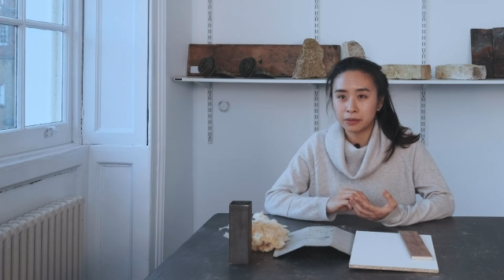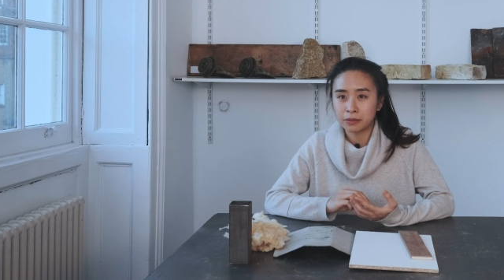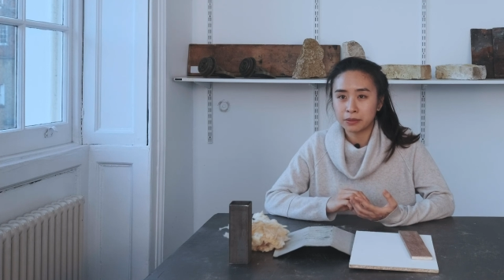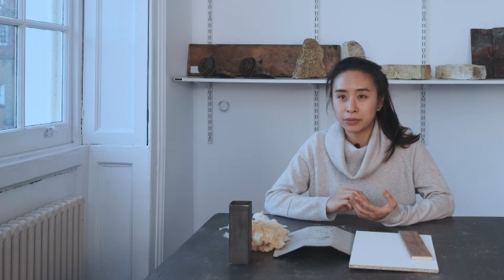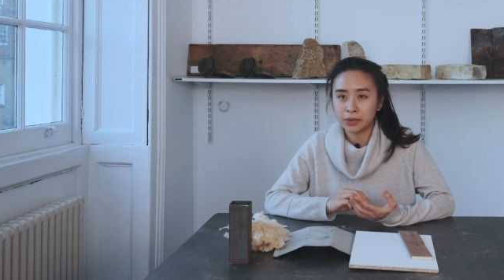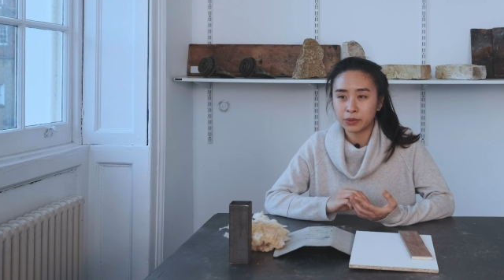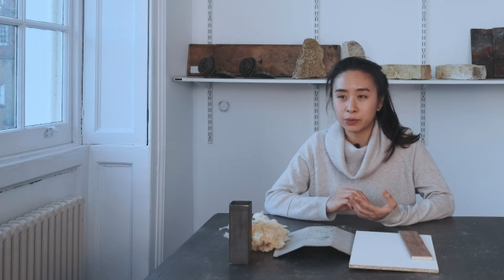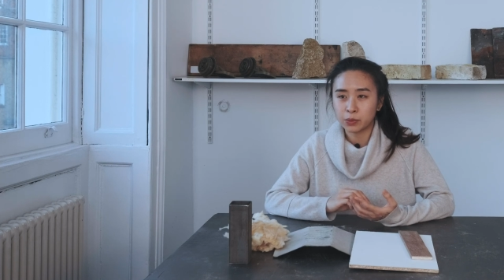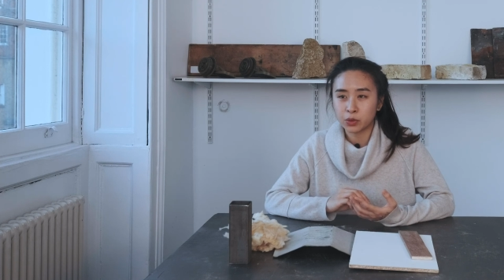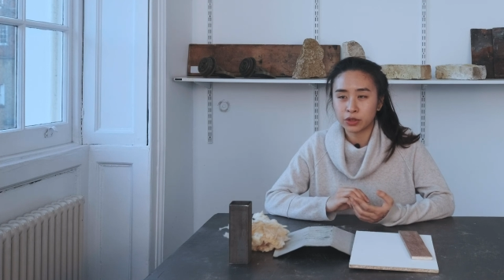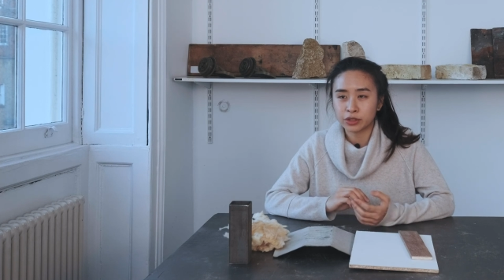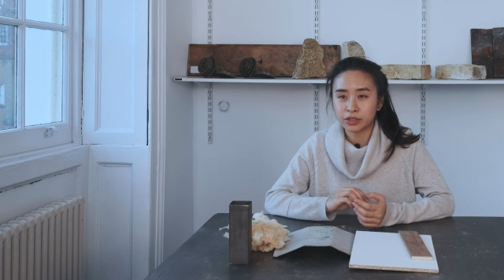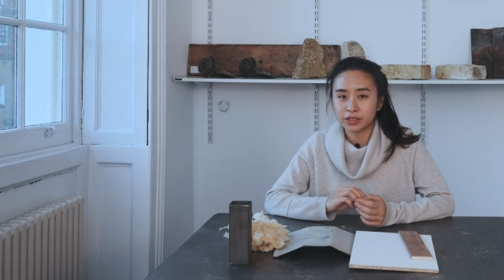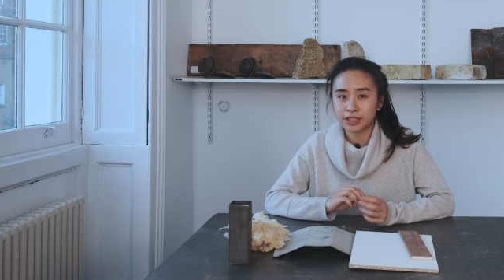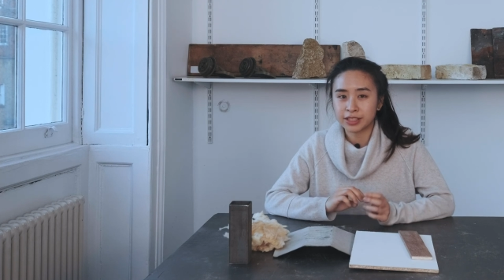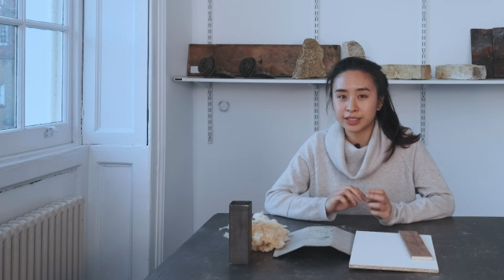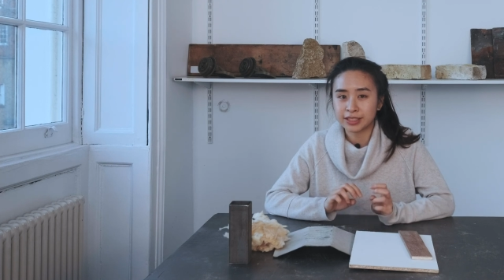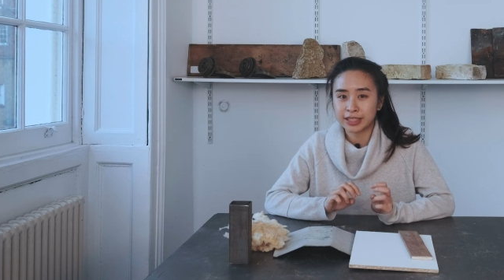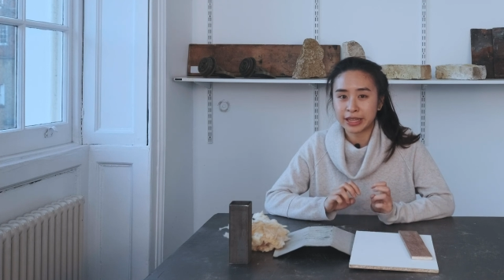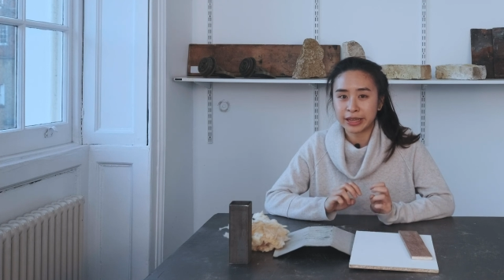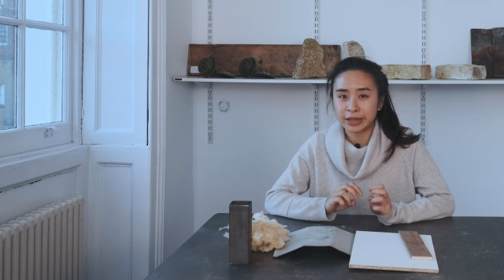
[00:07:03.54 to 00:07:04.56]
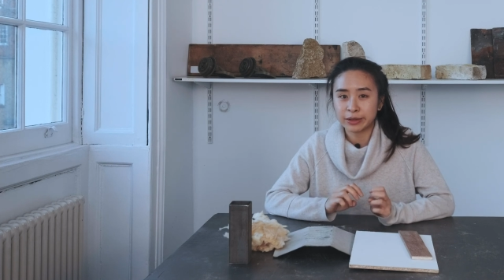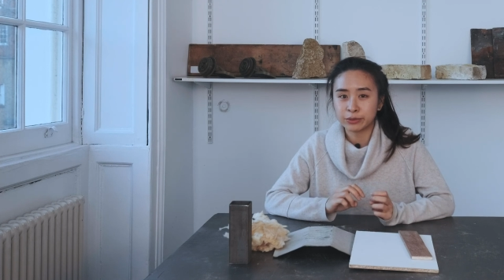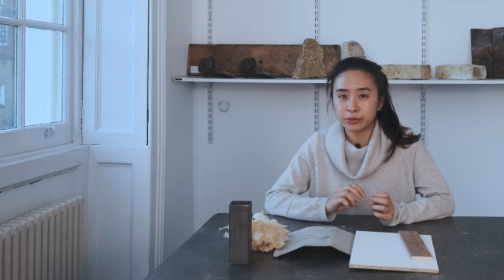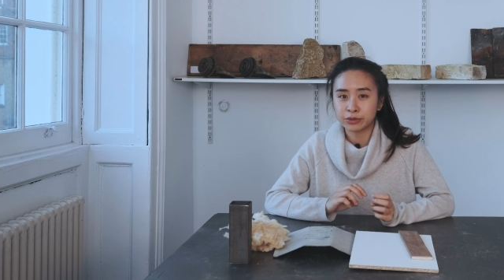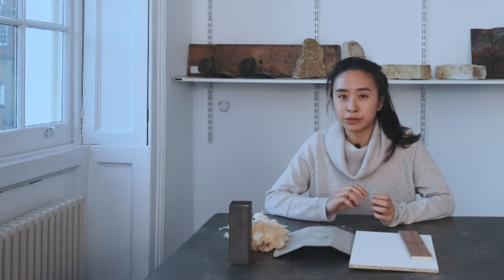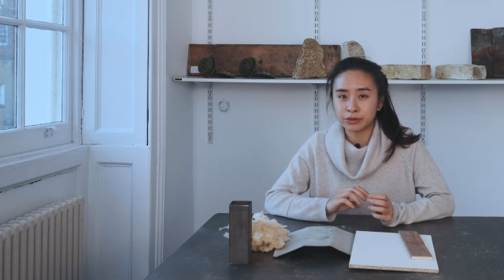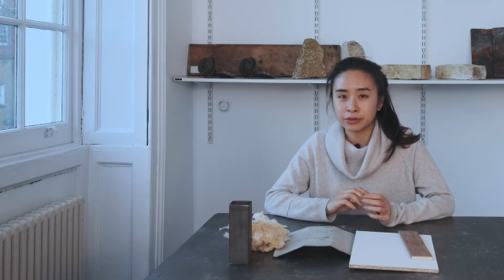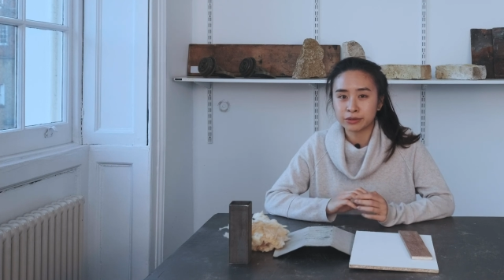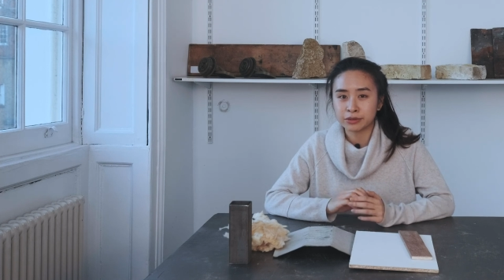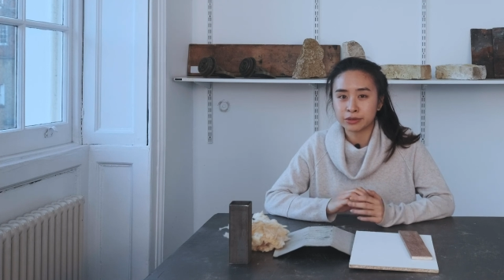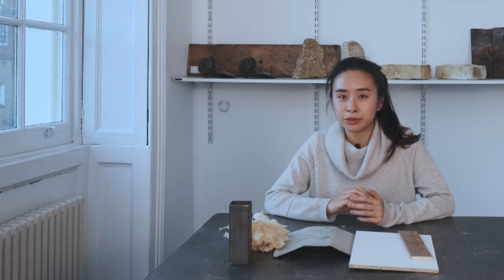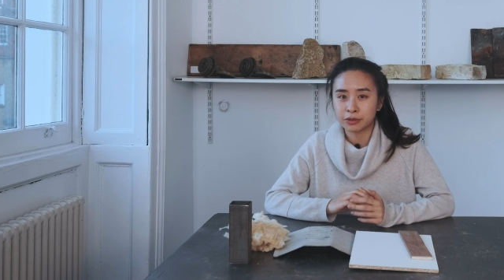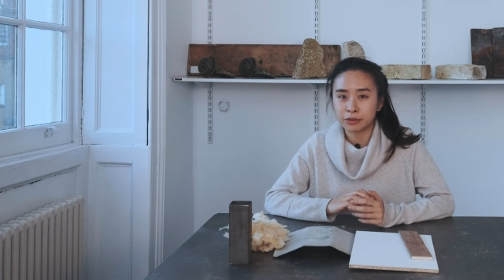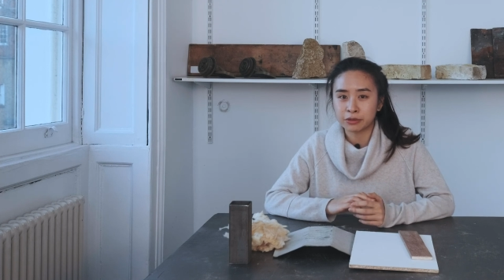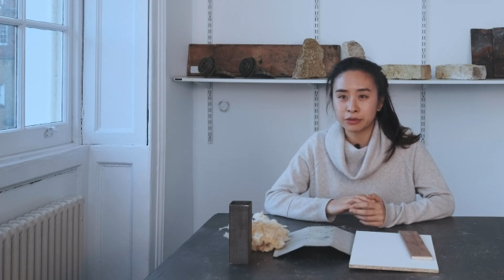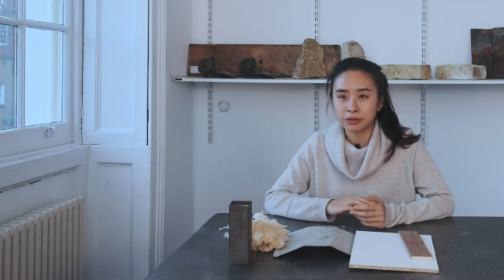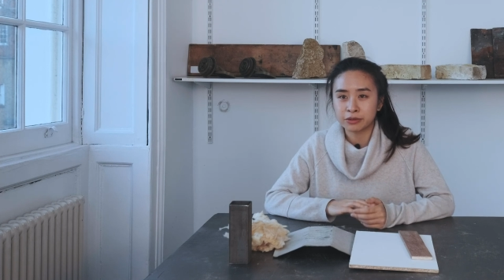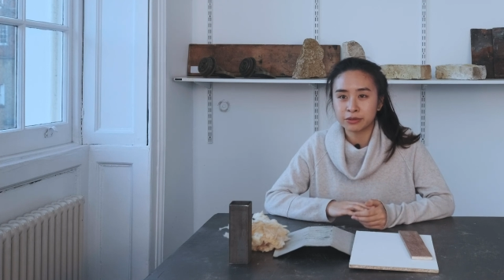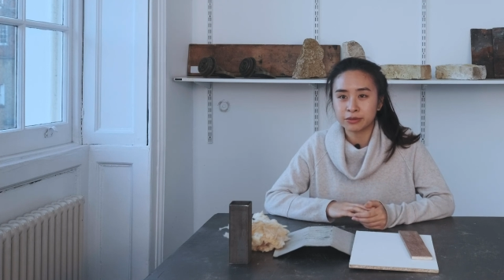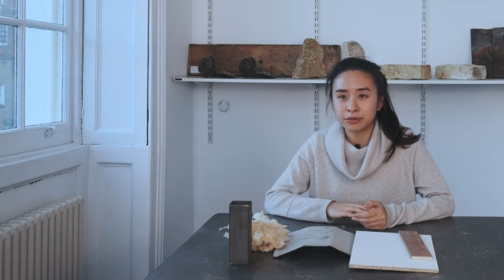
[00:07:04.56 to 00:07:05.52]
be more sustainable
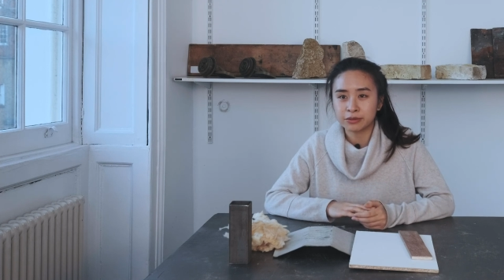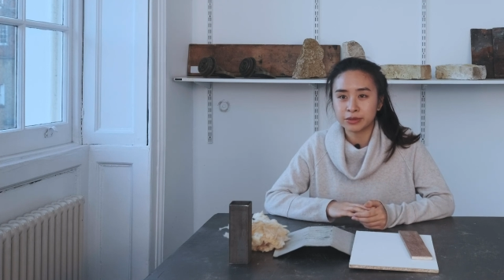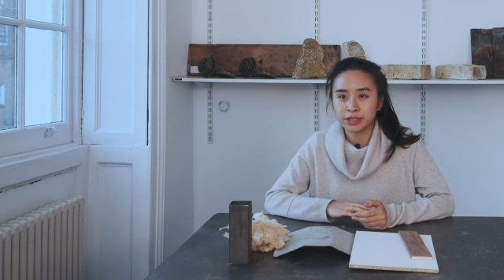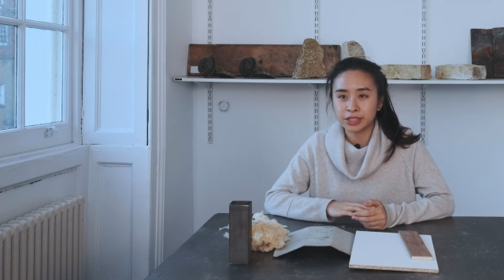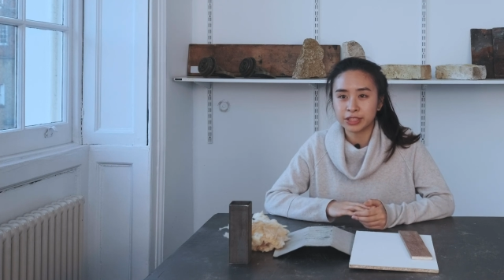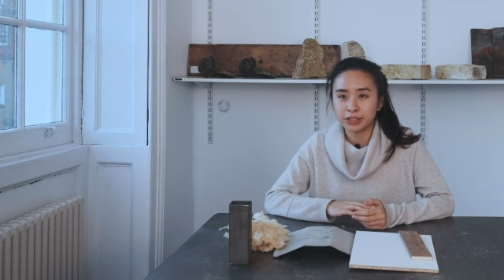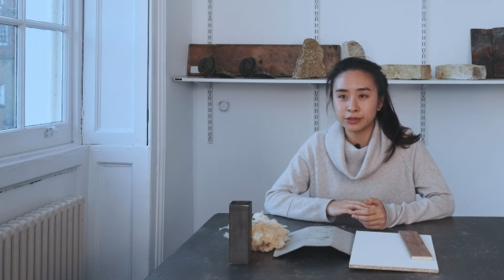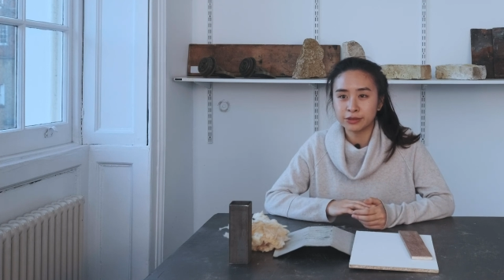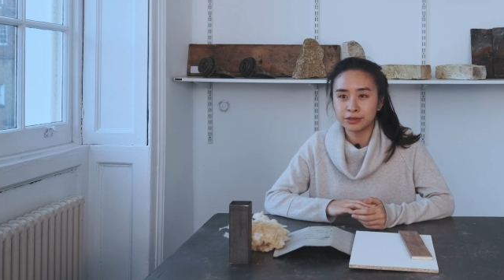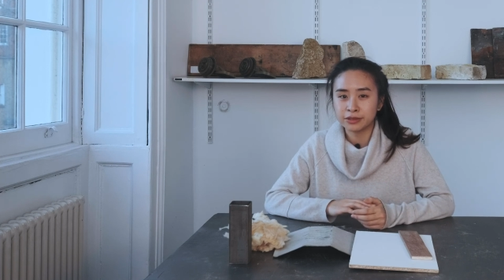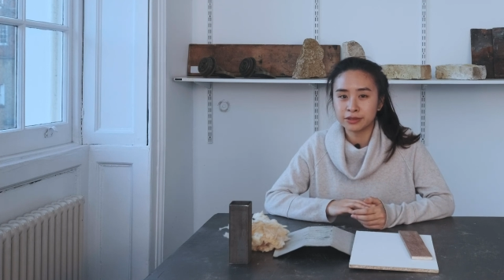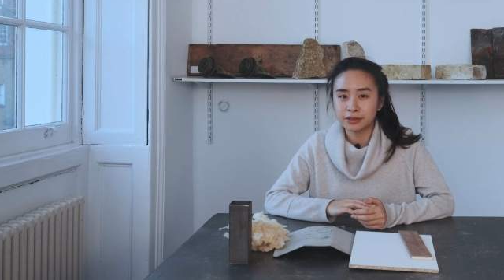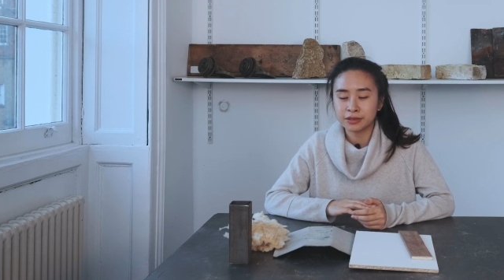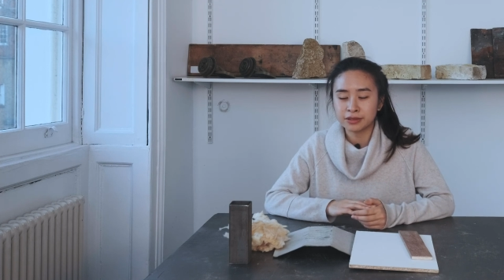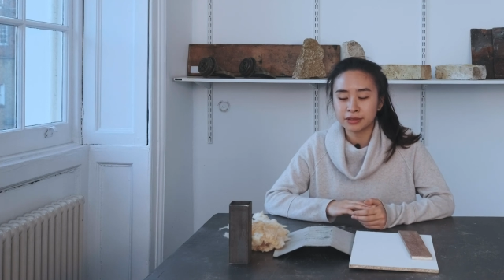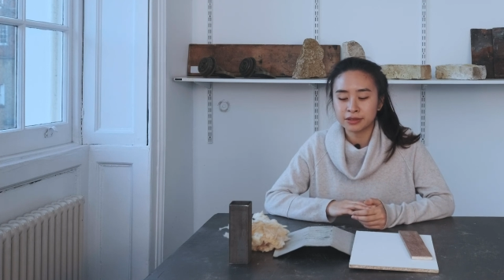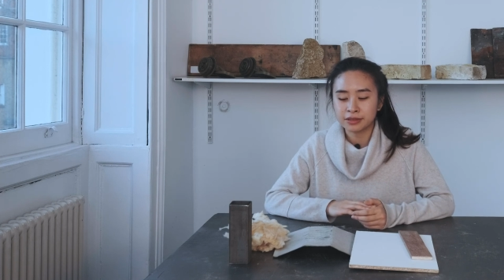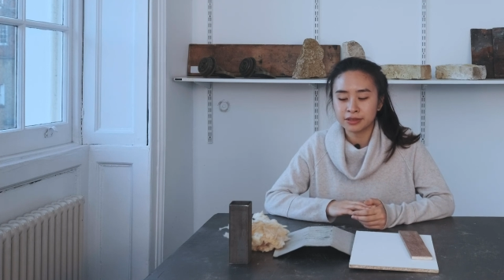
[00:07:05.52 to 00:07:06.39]
or reused.